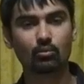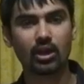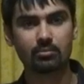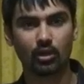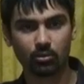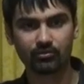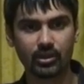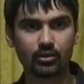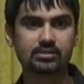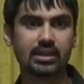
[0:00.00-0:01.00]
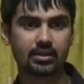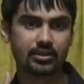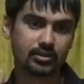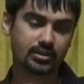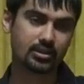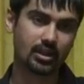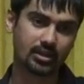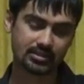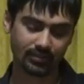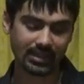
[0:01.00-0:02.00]
why mobile phones and
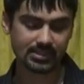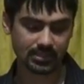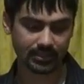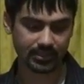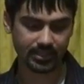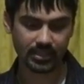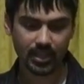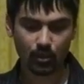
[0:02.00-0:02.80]
uh, devices like this,